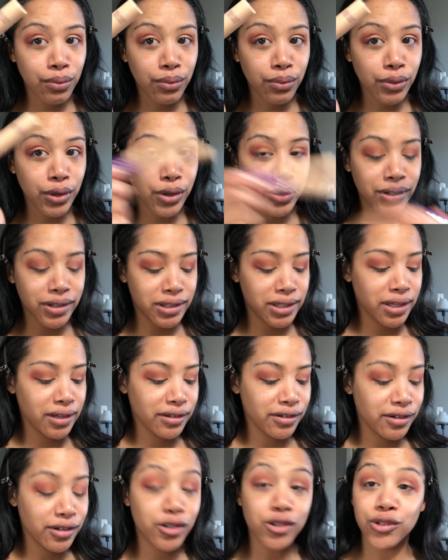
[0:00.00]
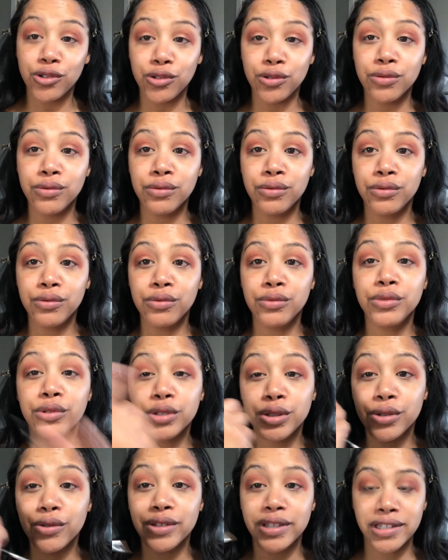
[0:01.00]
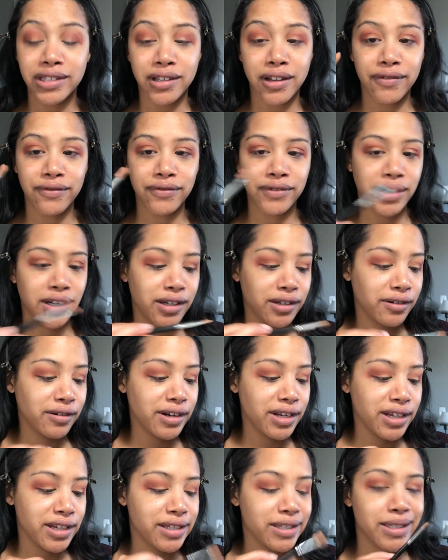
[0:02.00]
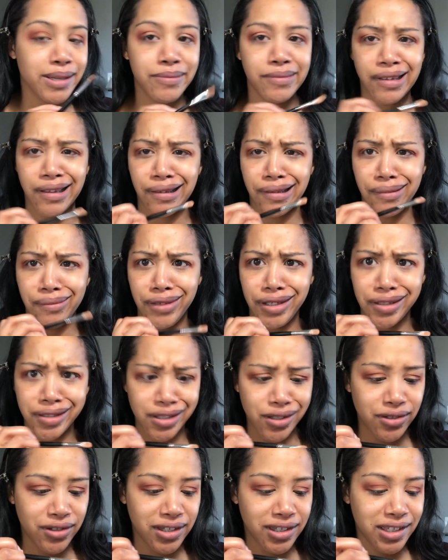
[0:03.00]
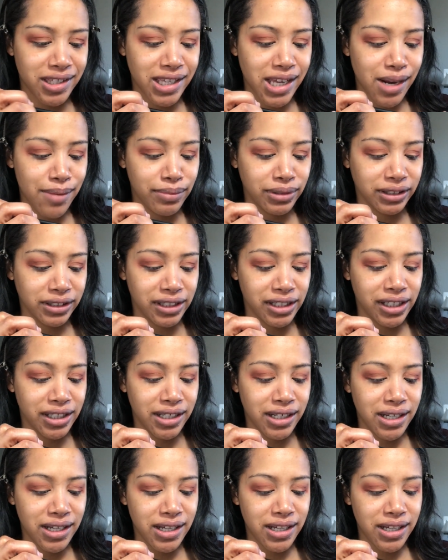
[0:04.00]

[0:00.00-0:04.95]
new concealer to do the soft cut crease, I'm like, let me just use this sampler here.